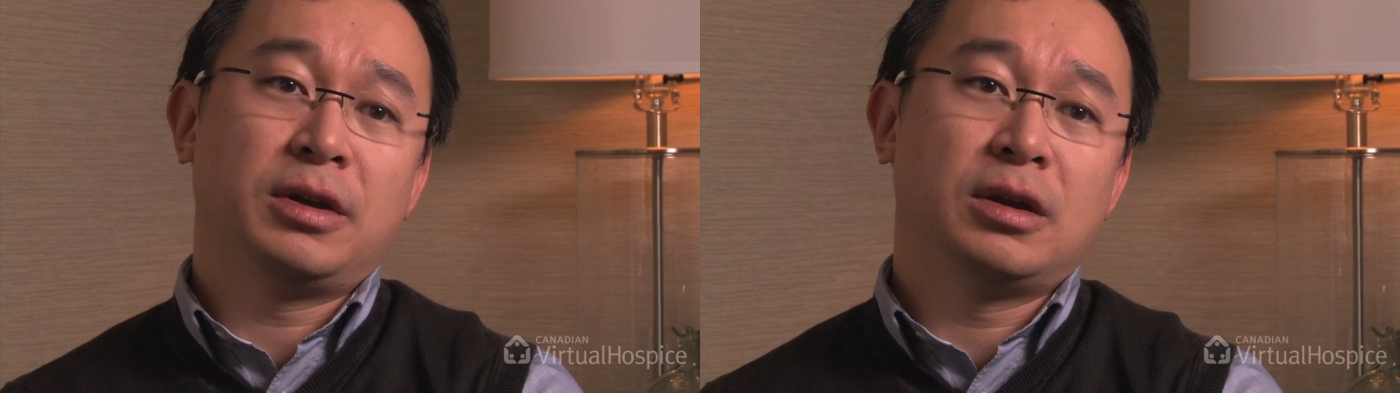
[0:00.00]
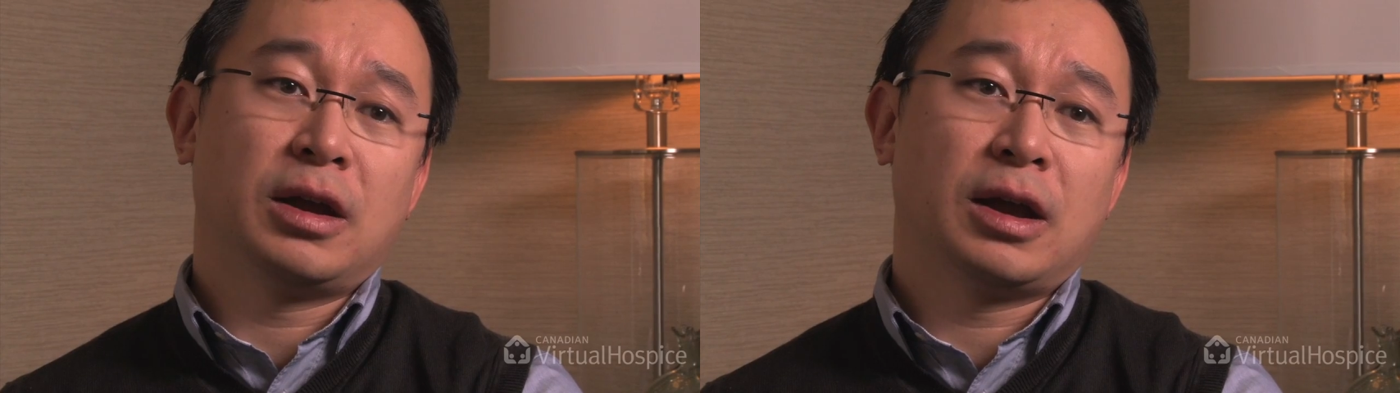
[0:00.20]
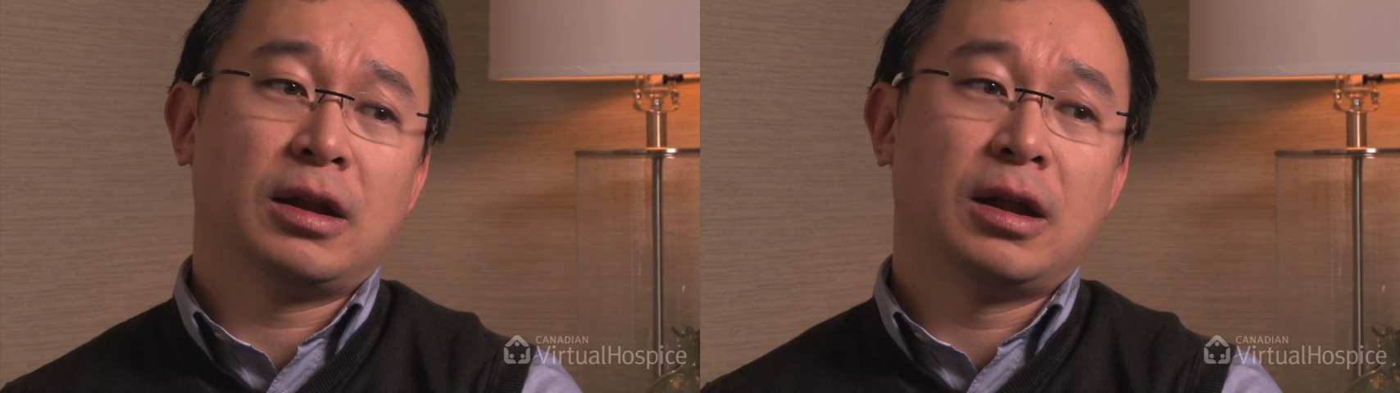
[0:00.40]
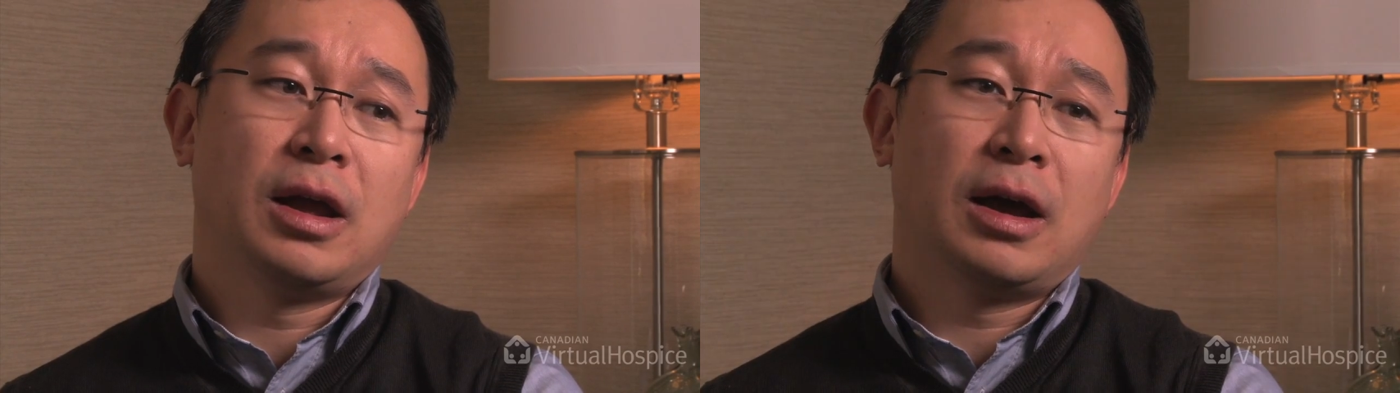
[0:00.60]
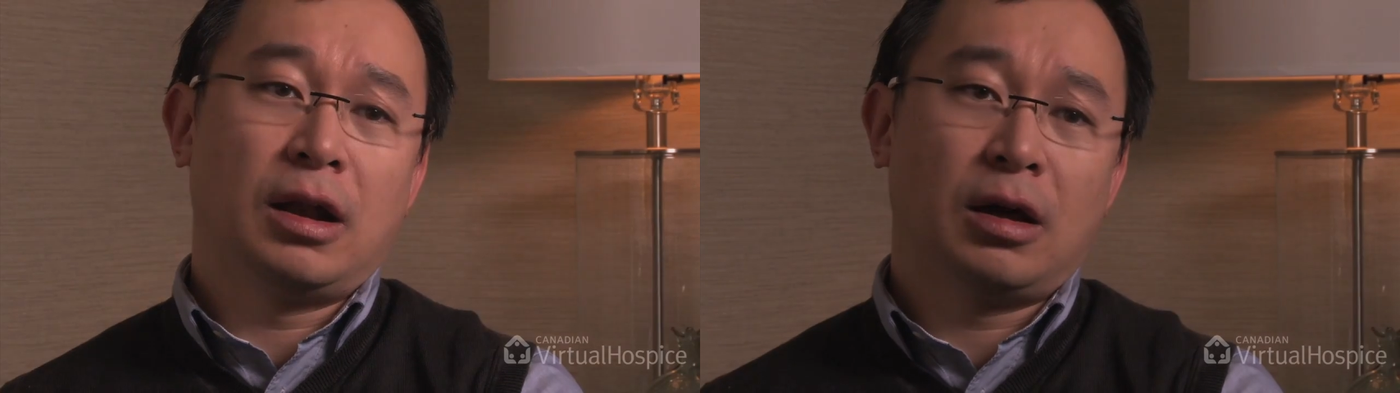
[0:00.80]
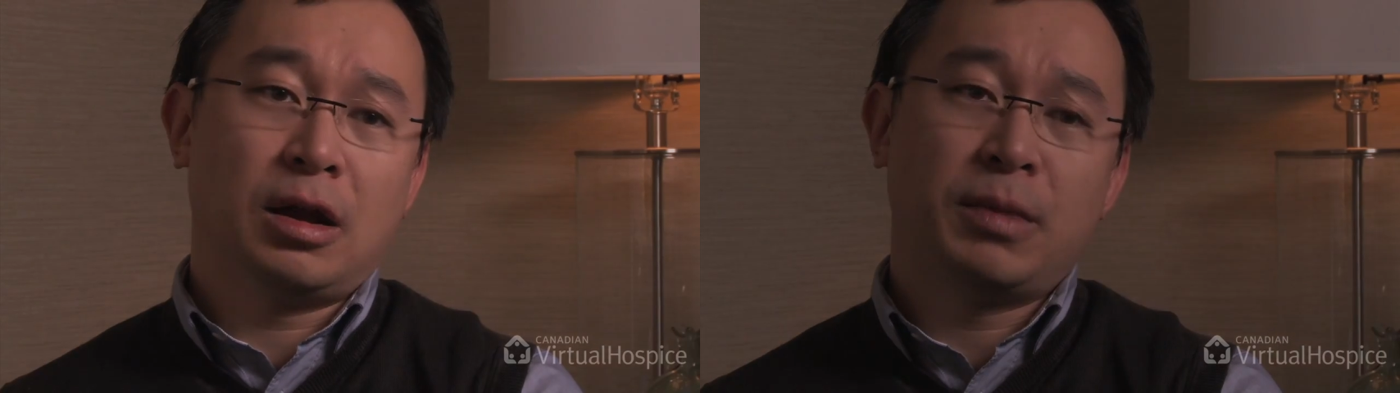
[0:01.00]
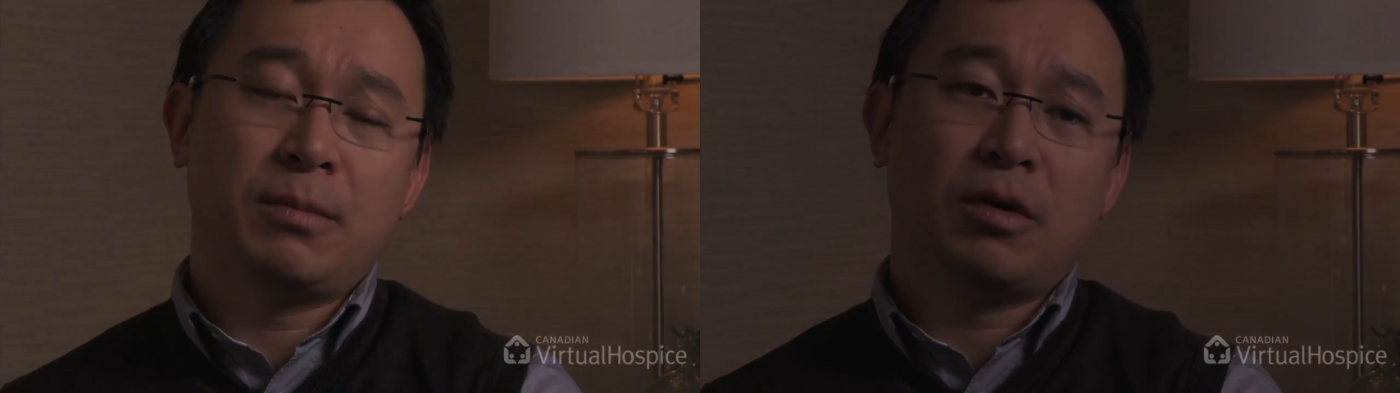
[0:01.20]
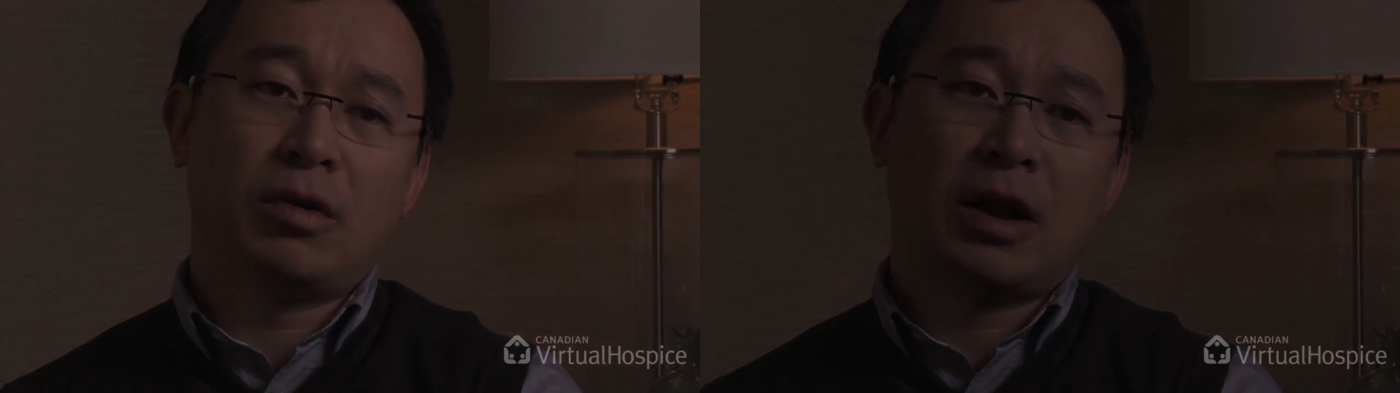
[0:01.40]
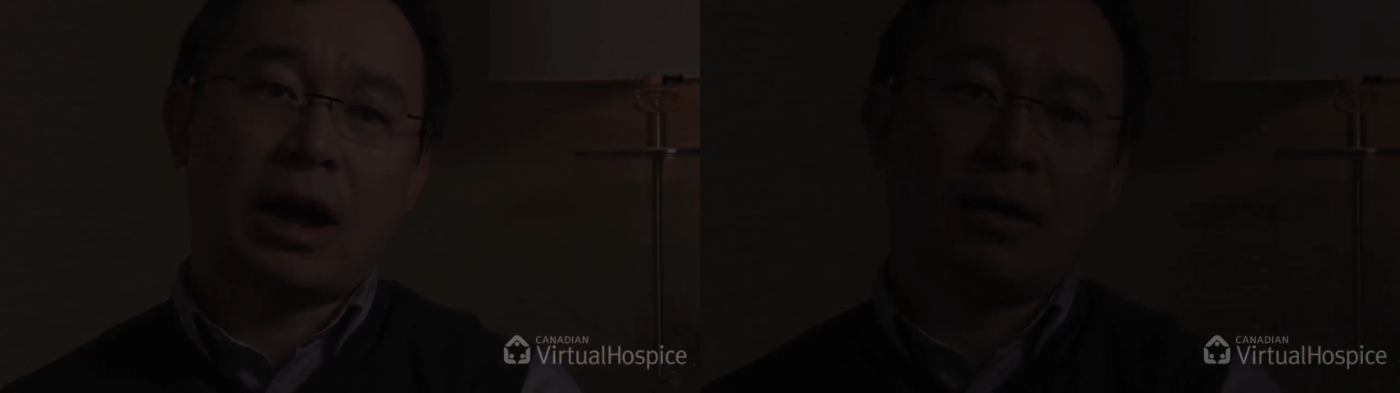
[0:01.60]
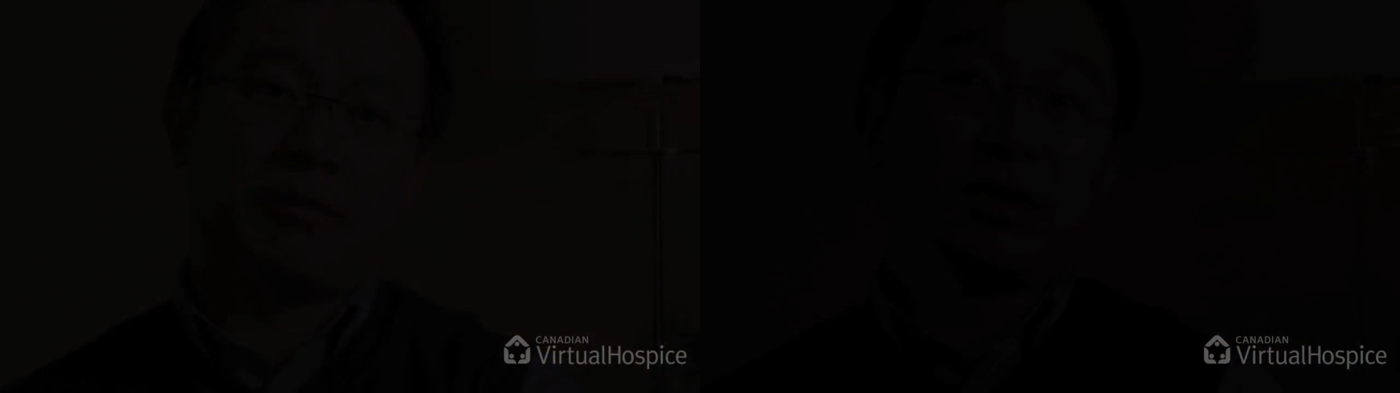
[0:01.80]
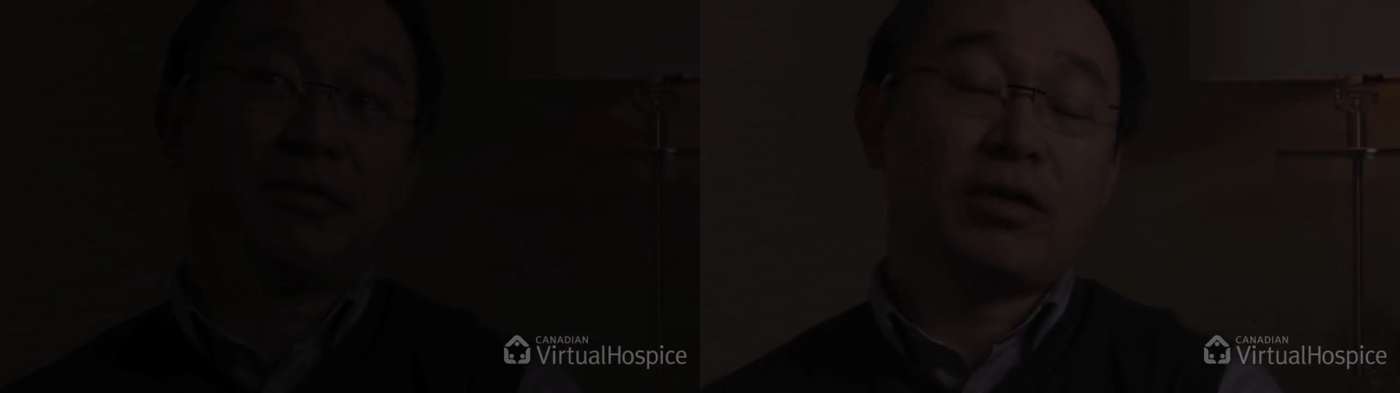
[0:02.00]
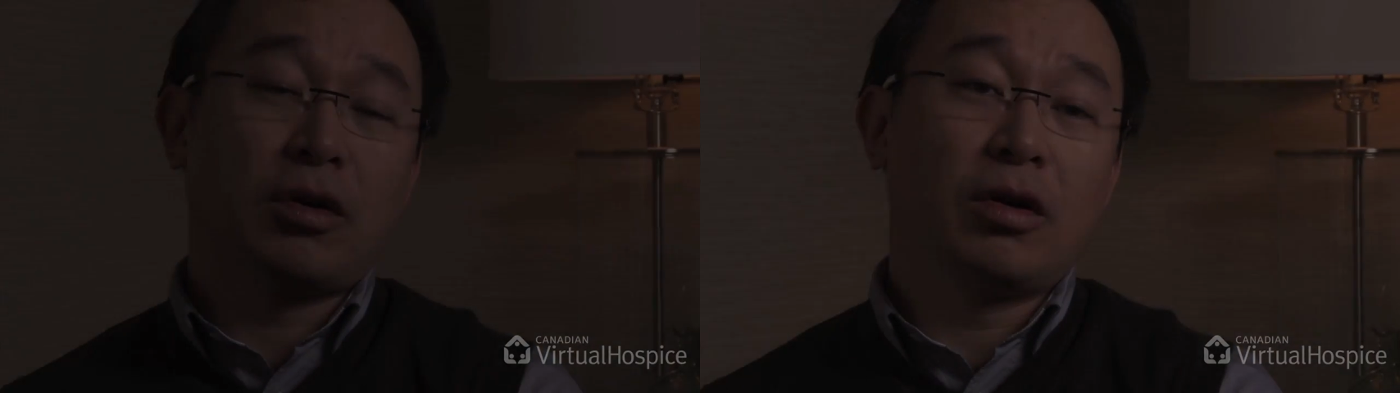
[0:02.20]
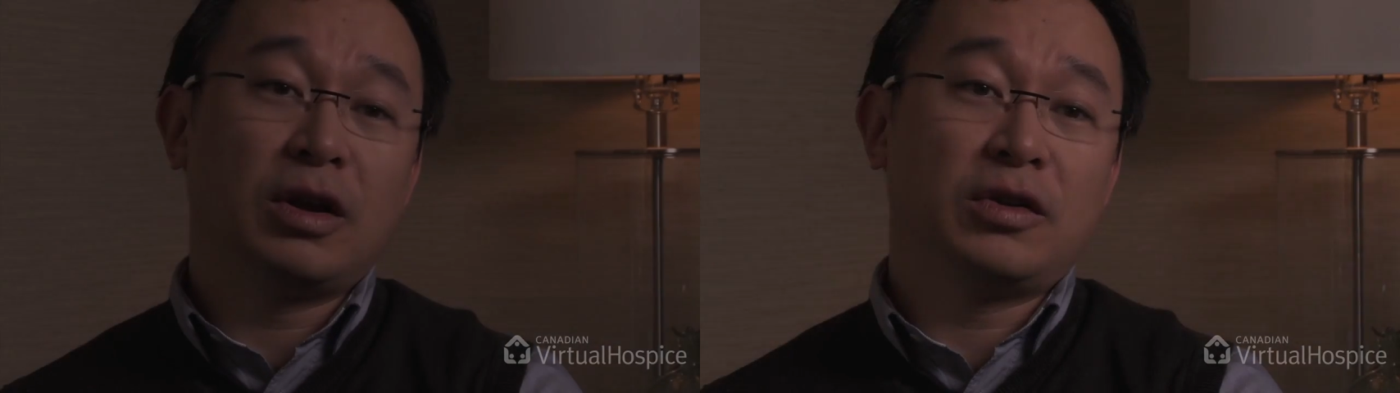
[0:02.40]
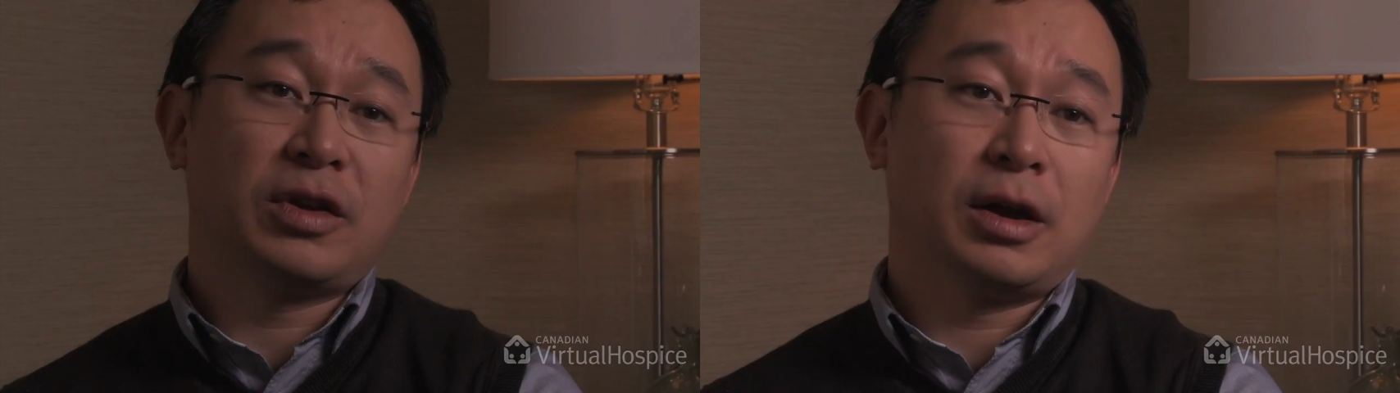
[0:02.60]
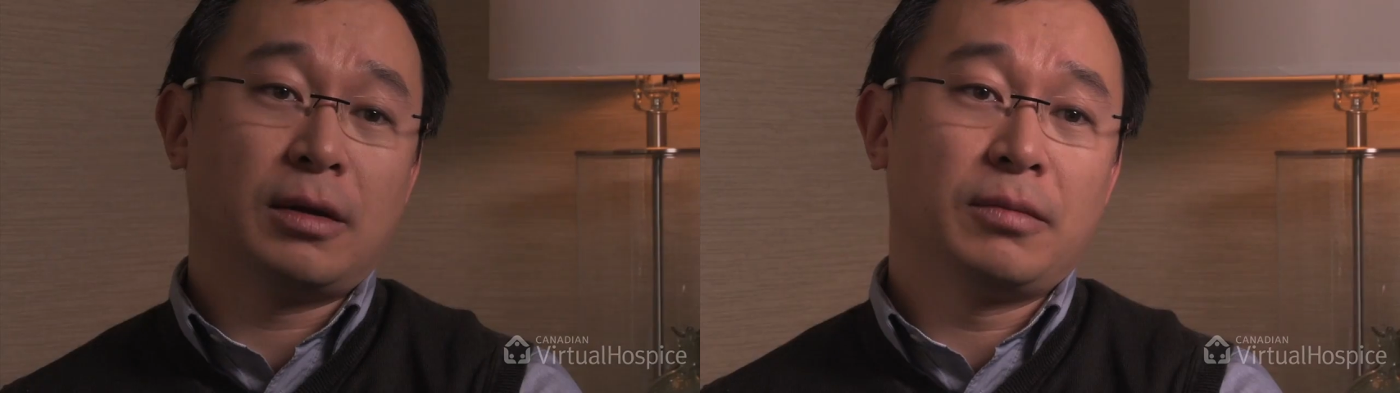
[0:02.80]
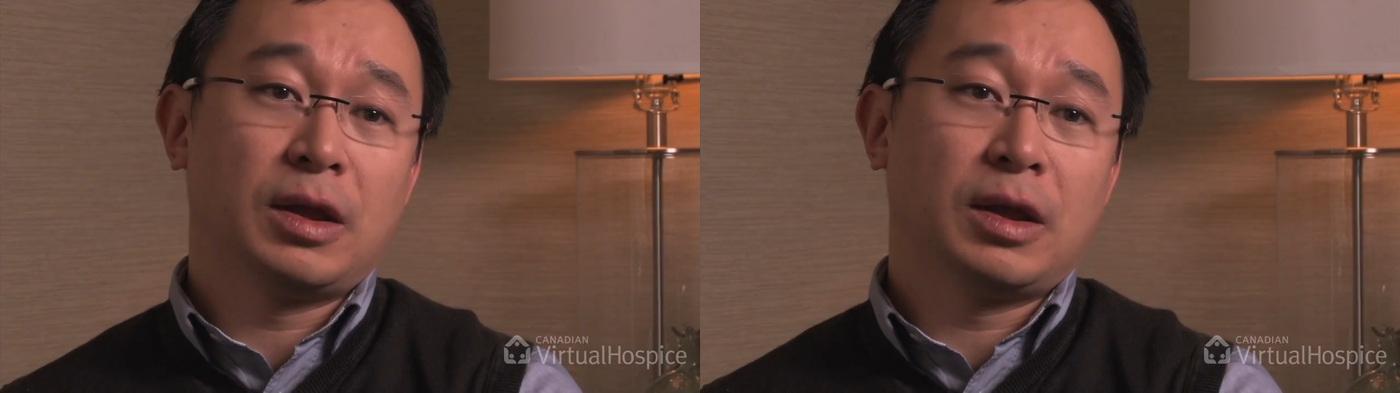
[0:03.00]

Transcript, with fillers: healing. And a lot of people would have difficulties uh,